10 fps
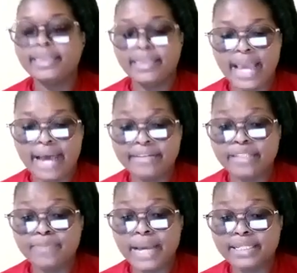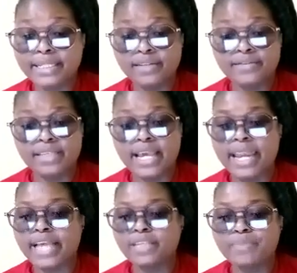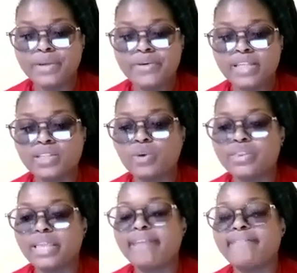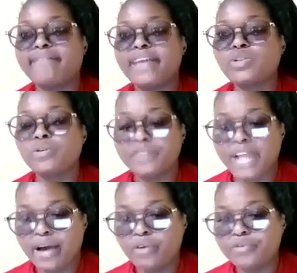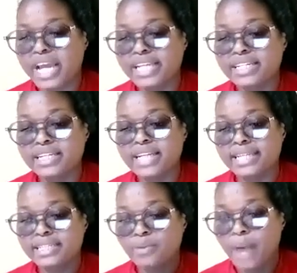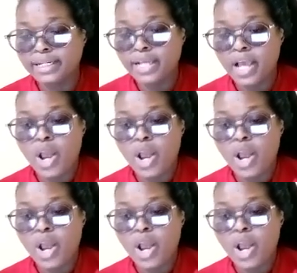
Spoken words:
their perspectives and experience on the event of 1991